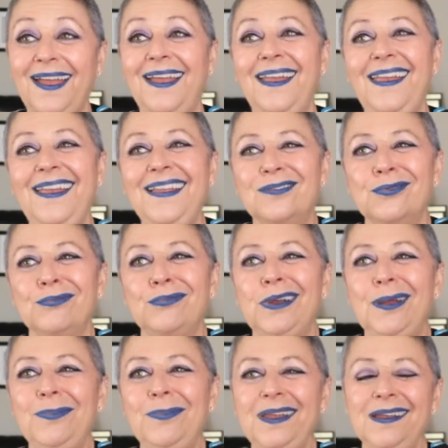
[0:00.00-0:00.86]
it's
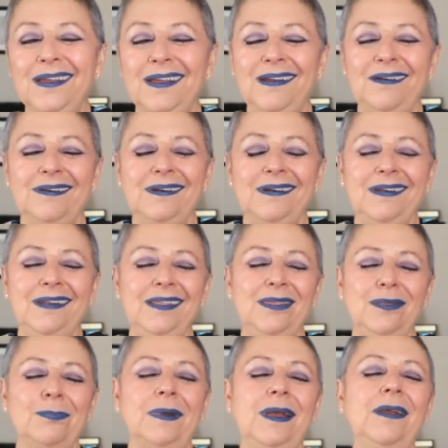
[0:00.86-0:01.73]
rubbing
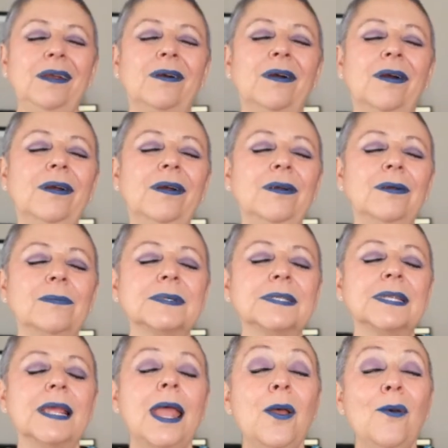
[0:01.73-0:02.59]
underneath my
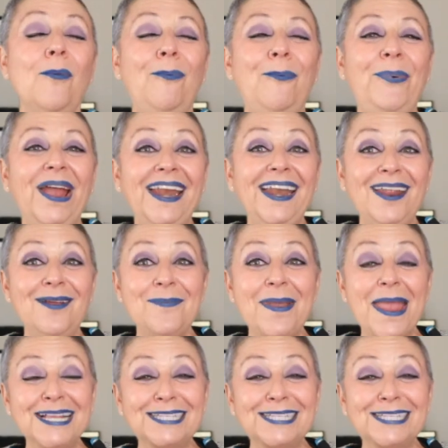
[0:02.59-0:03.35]
arms, but it makes